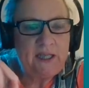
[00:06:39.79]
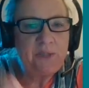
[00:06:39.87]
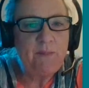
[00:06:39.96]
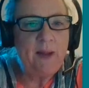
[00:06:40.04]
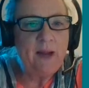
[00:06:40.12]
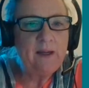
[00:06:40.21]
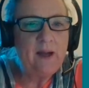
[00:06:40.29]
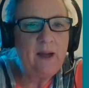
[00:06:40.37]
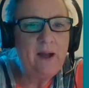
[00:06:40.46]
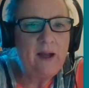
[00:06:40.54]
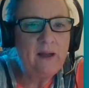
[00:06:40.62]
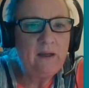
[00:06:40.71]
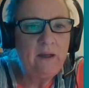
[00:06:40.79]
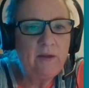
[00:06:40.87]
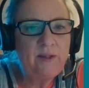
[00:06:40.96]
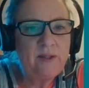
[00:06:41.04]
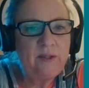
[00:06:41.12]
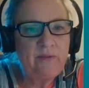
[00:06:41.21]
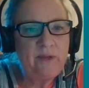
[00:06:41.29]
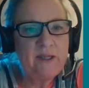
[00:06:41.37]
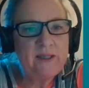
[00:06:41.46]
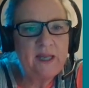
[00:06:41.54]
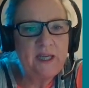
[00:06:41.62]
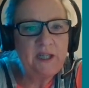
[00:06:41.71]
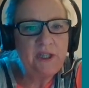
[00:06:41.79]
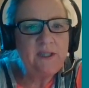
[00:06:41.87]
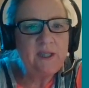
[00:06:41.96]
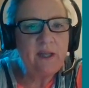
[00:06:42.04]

each marker are close to fixation.